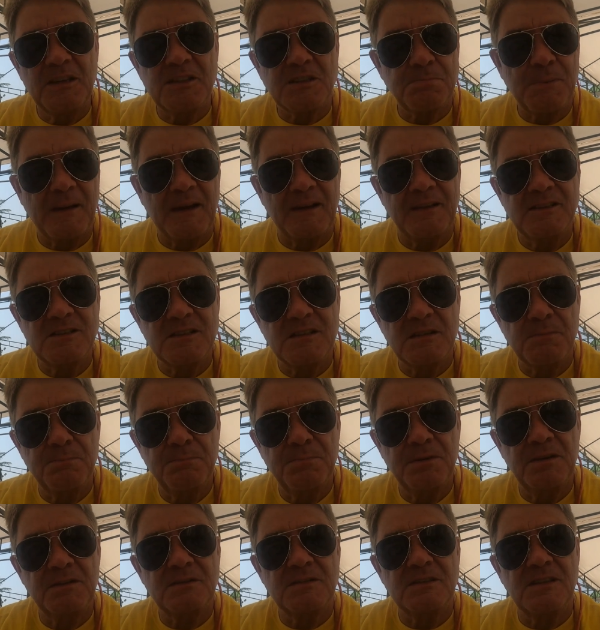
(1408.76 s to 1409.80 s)
bit of spice
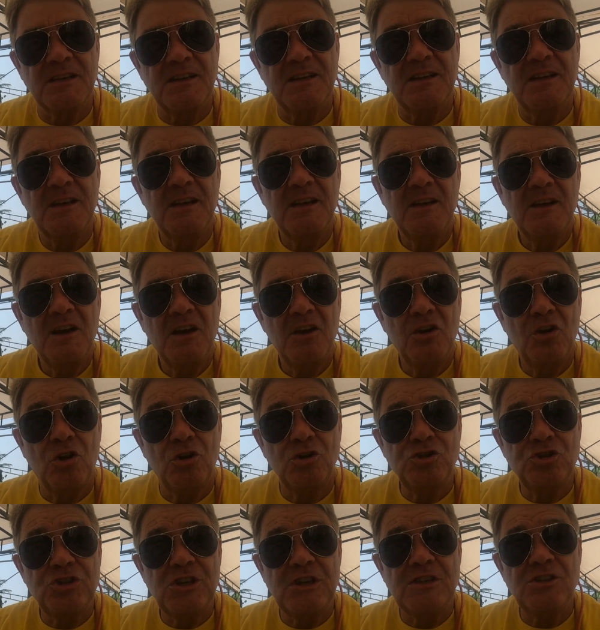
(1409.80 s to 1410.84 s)
but uh, a
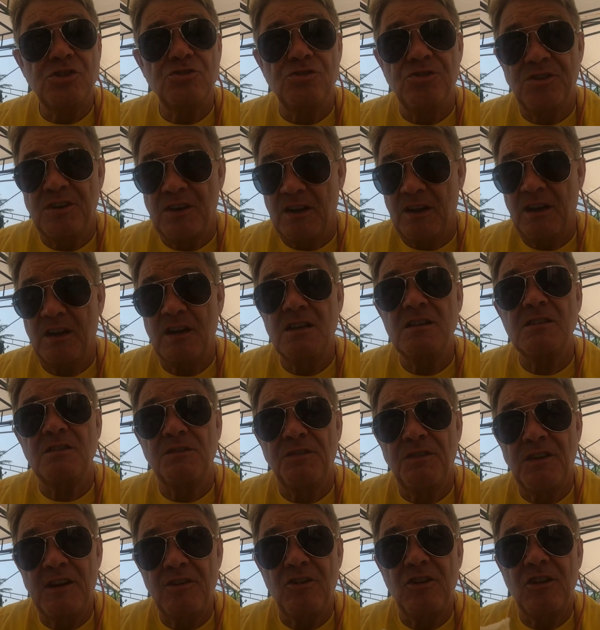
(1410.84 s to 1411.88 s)
lot of ginger in it and it's
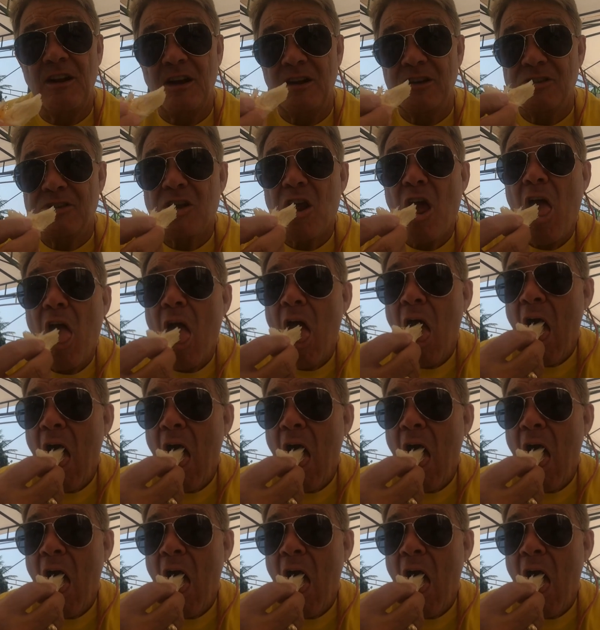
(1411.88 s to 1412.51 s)
very nice